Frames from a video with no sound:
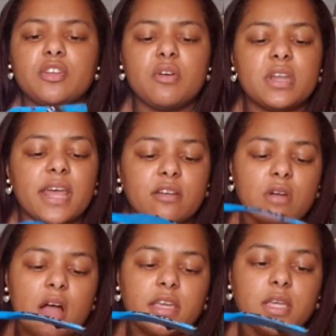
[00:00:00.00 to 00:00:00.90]
You know, in like
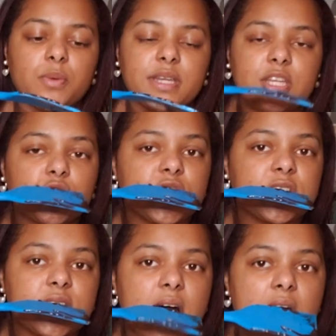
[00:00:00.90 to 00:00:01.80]
Rocky, when he
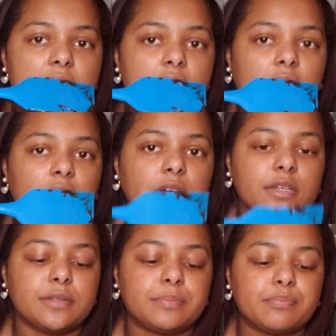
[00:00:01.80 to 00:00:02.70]
drinks that
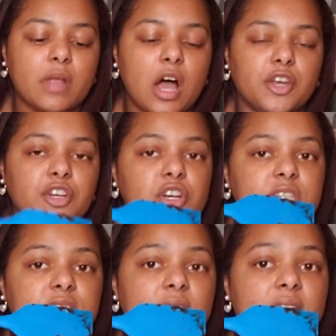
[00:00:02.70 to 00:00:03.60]

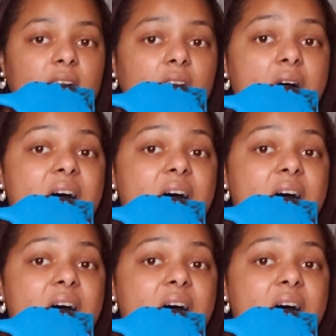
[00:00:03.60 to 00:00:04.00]
uncooked egg?